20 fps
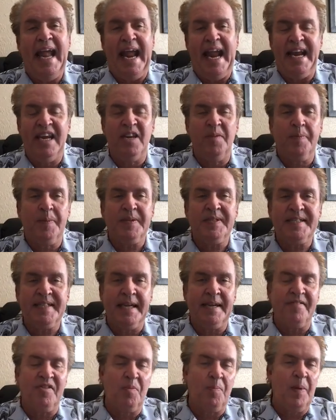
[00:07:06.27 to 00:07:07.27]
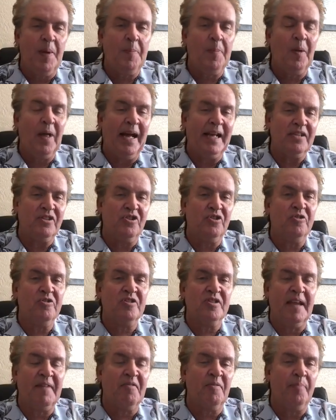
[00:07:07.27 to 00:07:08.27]
80% of the people on
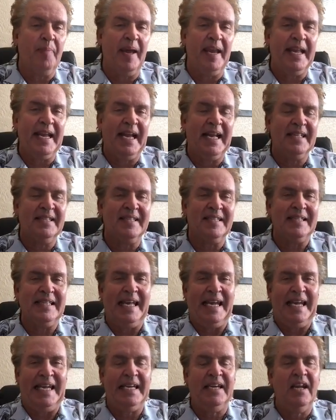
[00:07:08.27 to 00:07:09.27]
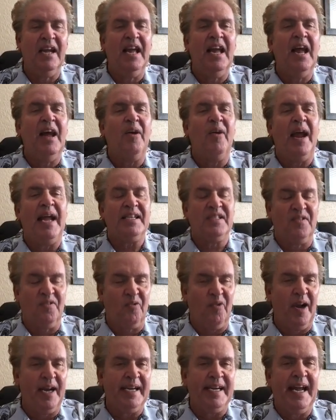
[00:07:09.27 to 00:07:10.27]
Tuesday were betting on Tulane. As
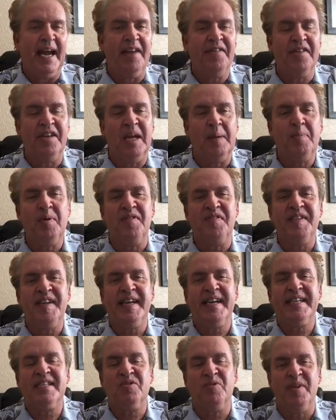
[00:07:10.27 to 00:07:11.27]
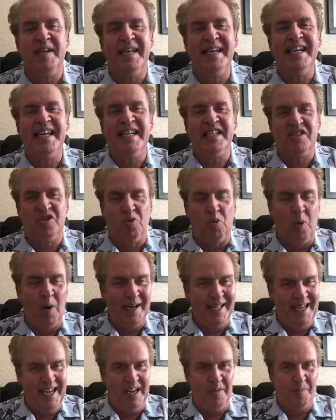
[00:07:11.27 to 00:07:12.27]
of right now, the number of tickets written is
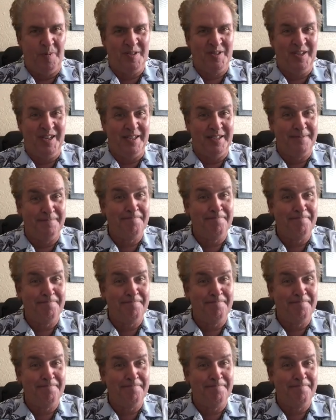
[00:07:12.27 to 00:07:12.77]
28%.